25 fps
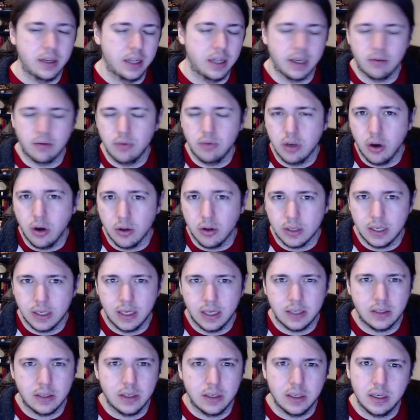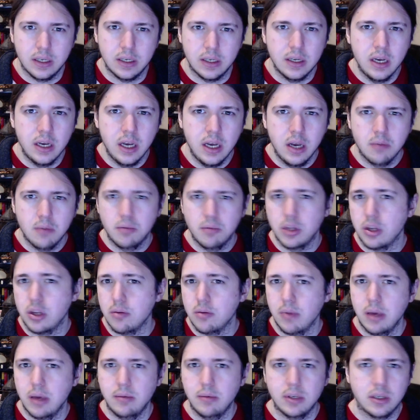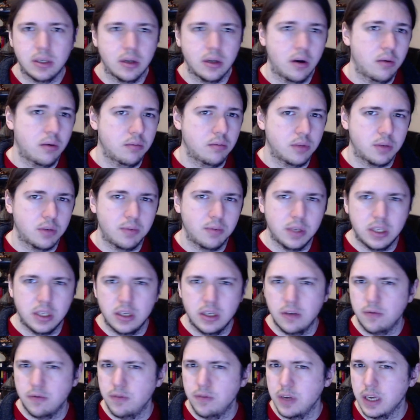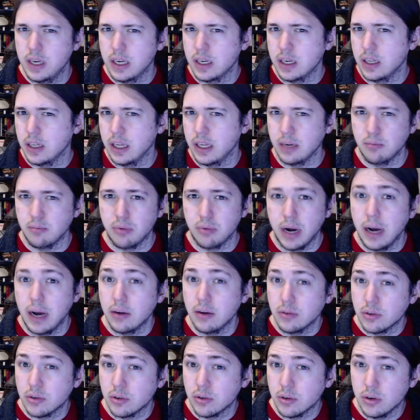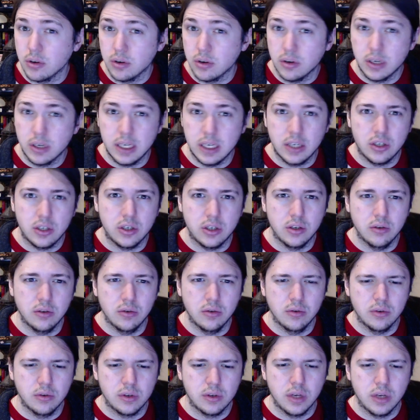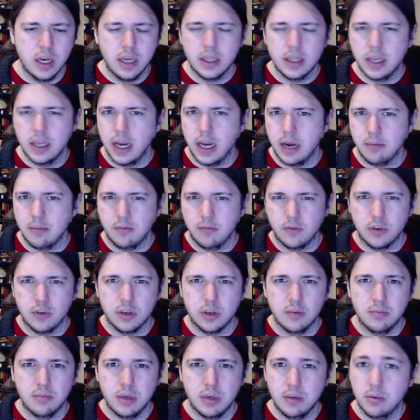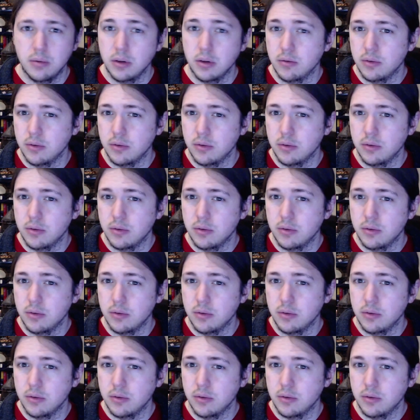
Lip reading: Like, we all tested it, but there may be some specific like browser issues that happen for some people,